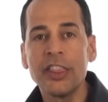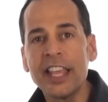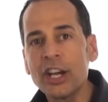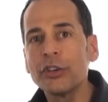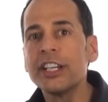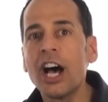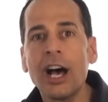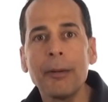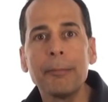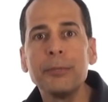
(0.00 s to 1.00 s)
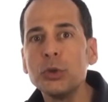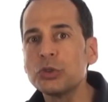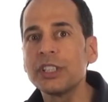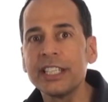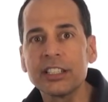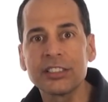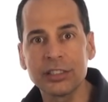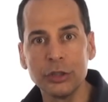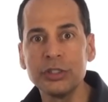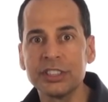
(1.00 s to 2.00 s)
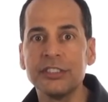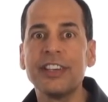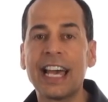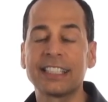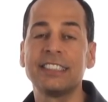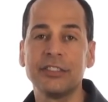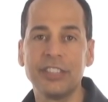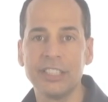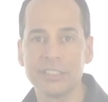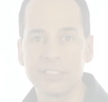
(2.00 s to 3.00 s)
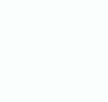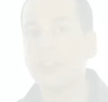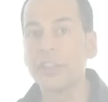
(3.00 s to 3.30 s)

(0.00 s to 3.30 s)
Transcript: They are not mutually exclusive activities.